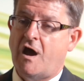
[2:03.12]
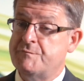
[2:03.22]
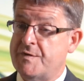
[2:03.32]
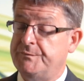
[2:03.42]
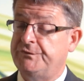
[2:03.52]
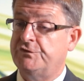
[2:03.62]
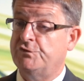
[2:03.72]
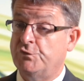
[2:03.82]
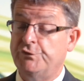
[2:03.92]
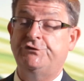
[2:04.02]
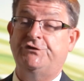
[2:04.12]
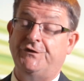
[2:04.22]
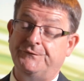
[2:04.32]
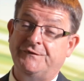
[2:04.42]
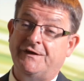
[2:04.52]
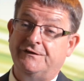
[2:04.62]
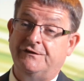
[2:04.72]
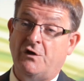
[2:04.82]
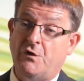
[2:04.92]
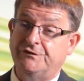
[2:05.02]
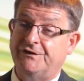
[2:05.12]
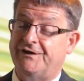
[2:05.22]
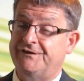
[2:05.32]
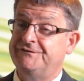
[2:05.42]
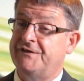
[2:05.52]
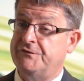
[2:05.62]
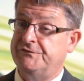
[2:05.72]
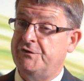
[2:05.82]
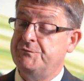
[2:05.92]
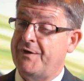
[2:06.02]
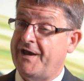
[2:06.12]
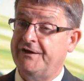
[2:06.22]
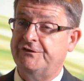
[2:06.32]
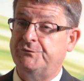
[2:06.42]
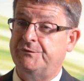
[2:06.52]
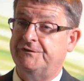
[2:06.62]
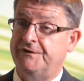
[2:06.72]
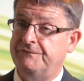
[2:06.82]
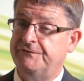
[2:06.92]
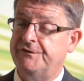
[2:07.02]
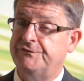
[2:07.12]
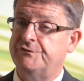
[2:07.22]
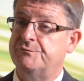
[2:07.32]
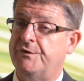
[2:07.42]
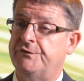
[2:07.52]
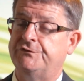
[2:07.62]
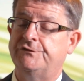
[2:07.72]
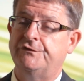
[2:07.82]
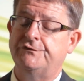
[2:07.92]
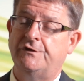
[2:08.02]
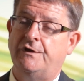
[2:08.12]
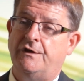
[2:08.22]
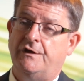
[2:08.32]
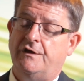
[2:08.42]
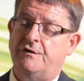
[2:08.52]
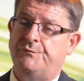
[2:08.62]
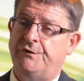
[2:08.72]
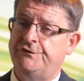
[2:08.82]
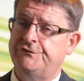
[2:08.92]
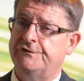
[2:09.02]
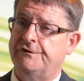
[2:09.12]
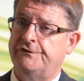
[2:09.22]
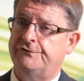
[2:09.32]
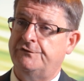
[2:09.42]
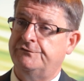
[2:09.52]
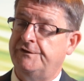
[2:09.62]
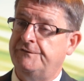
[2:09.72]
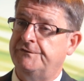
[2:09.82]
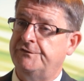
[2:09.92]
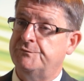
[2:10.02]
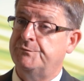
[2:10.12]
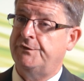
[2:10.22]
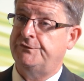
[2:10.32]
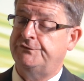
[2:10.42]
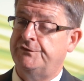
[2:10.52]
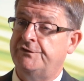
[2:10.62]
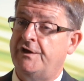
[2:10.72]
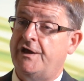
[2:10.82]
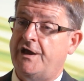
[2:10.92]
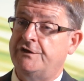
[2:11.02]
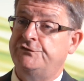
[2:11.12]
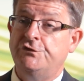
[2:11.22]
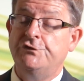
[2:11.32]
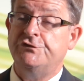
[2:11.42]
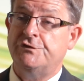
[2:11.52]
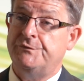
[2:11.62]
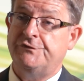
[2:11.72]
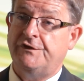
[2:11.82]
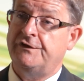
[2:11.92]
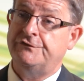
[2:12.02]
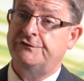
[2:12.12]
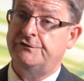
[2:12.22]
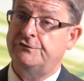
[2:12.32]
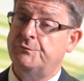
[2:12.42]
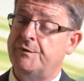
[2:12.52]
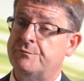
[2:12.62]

Our members can also go online, download packs with leaflets and posters, and personalise those leaflets and posters and use them as they consider to be